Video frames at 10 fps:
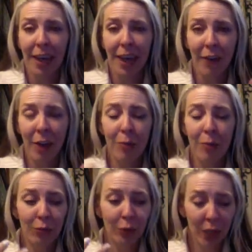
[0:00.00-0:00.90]
If I'm
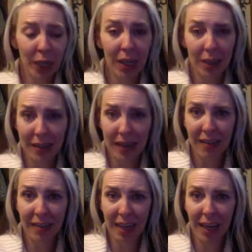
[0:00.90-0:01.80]
looking at a
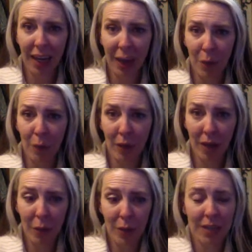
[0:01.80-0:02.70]
skeleton and
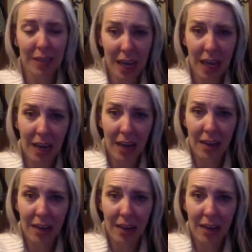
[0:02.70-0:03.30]
I want to say